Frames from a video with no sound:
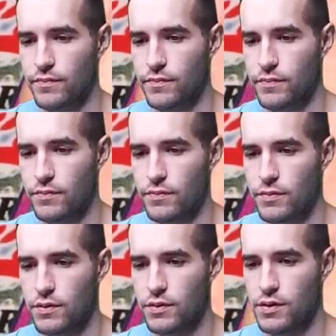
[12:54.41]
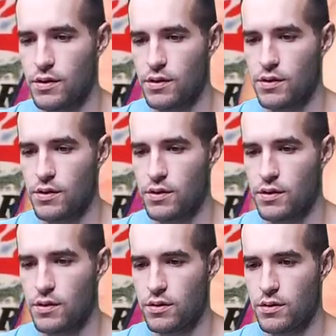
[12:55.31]

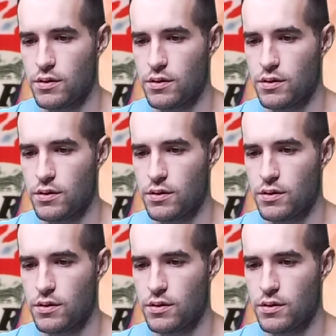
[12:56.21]
No one is speaking in this clip.